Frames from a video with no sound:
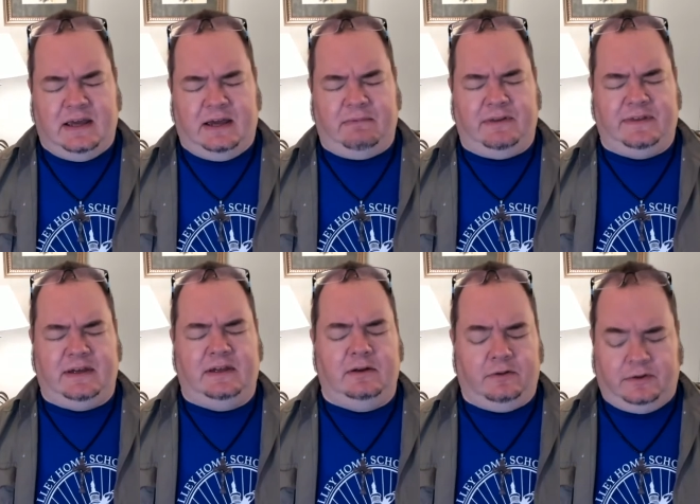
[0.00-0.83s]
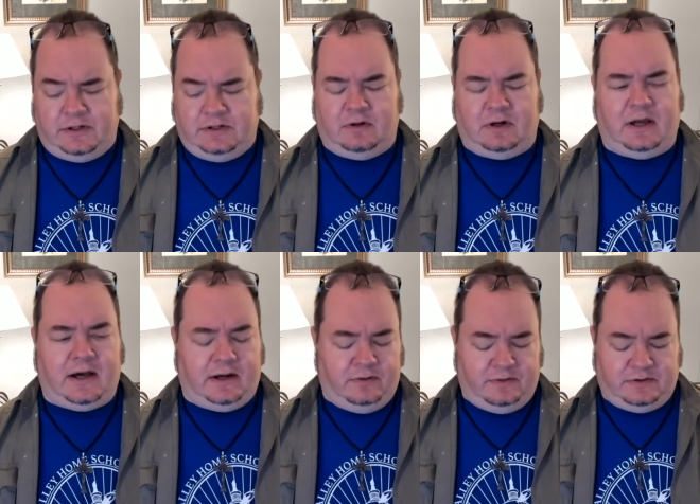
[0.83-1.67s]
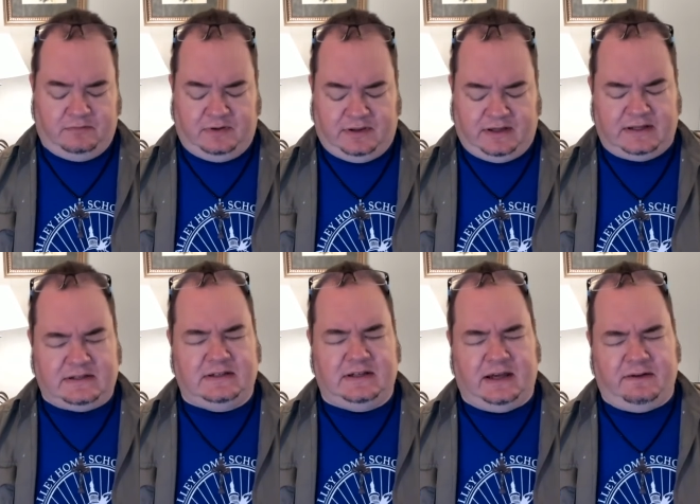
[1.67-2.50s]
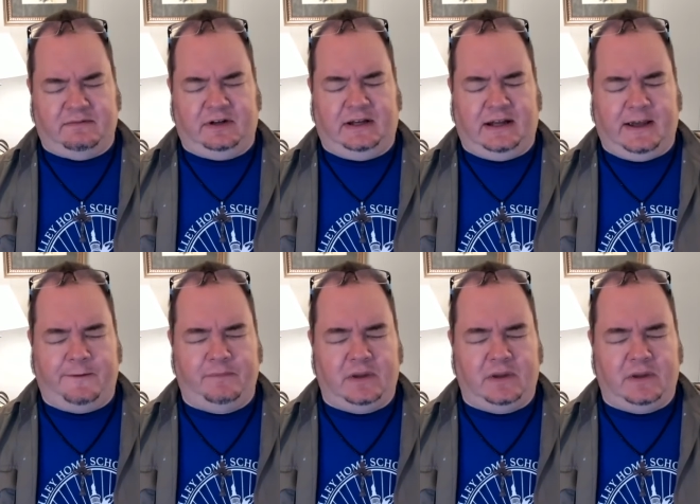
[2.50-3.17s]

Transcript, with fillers: And we thank you, Lord, that you are God who is with us every day.